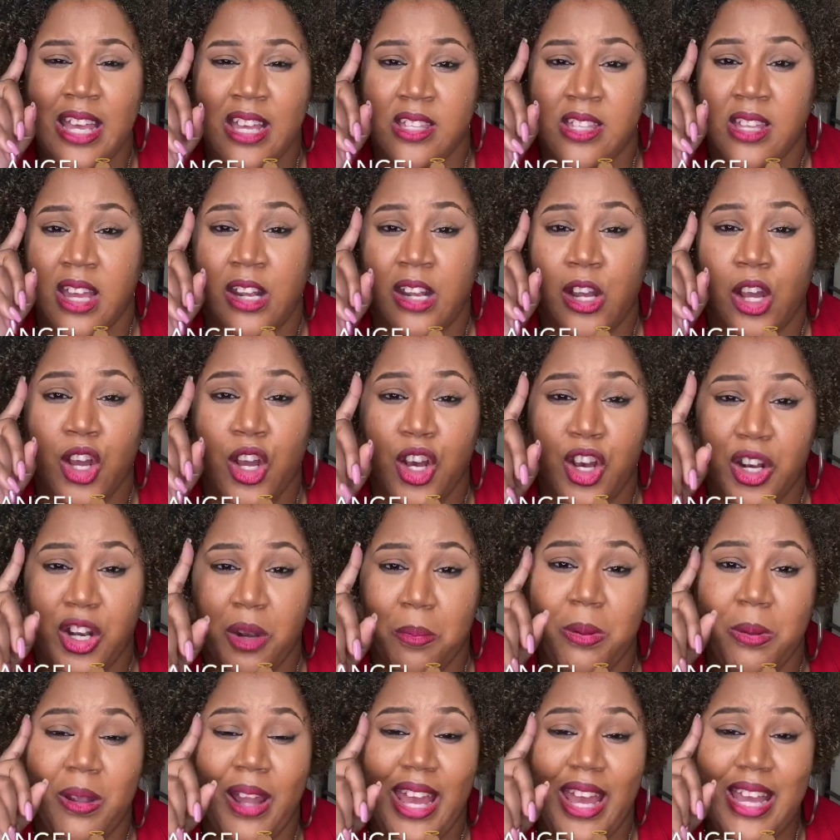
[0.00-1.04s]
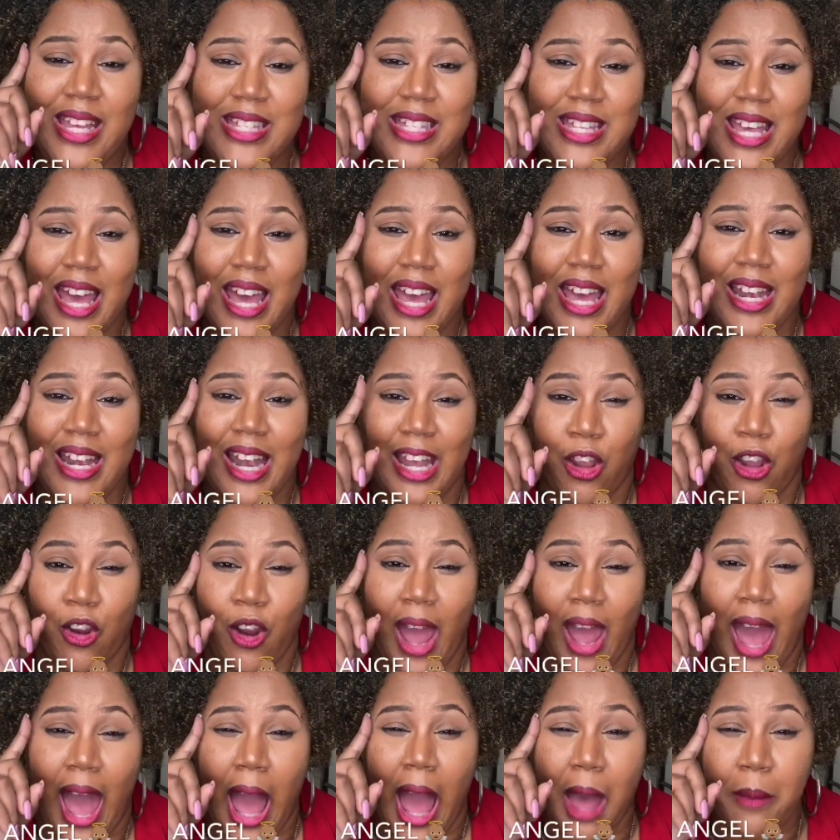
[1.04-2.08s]
in a good place and you're
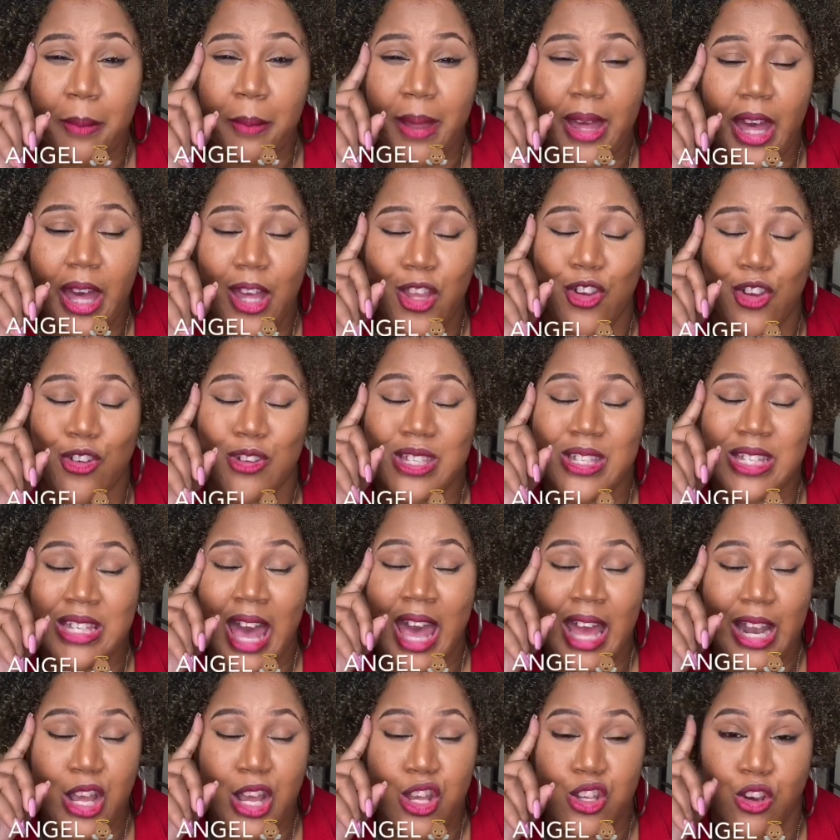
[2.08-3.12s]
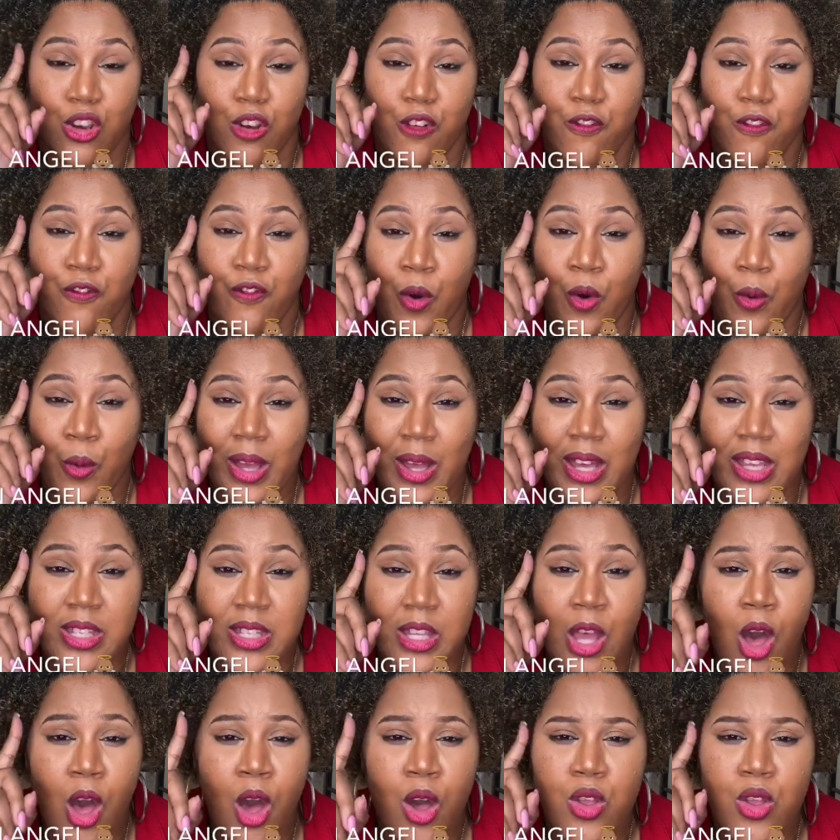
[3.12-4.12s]
happy and you're set and you're focused,